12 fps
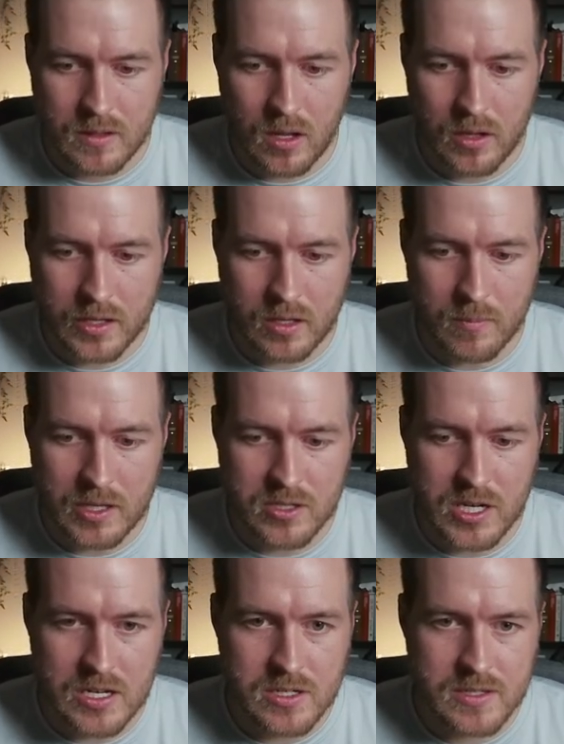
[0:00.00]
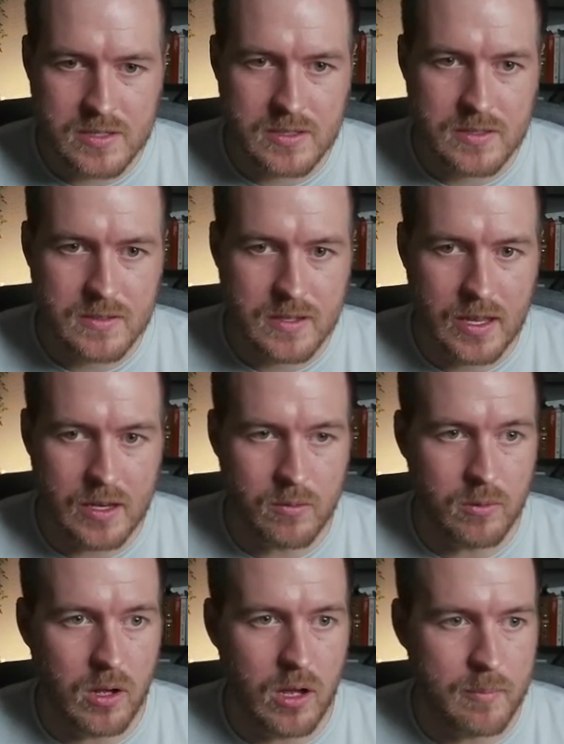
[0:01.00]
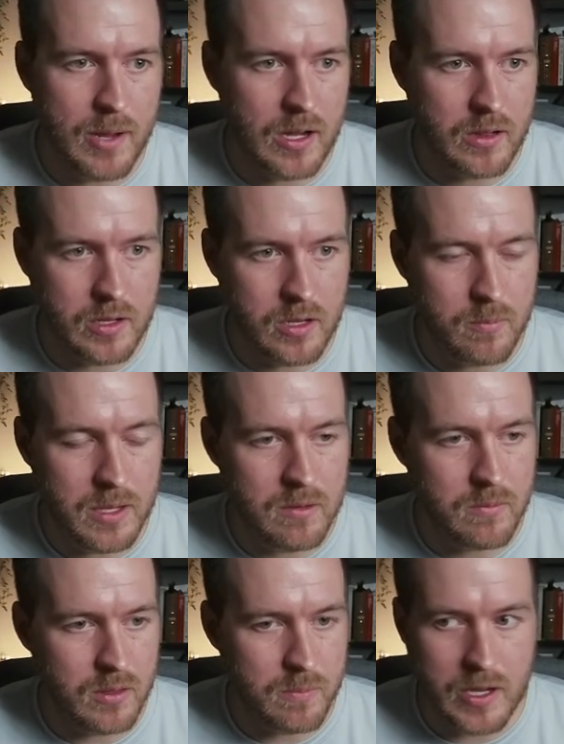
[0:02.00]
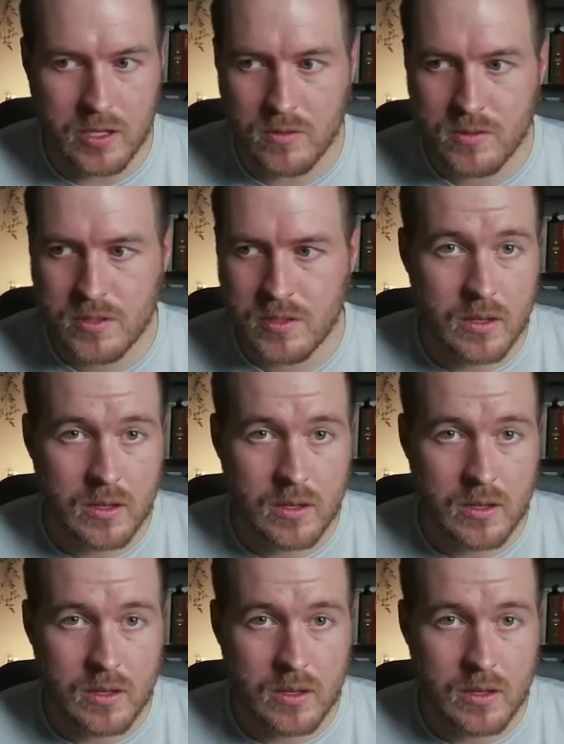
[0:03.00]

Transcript: I'll hit commit changes and it will automatically commit with my user user.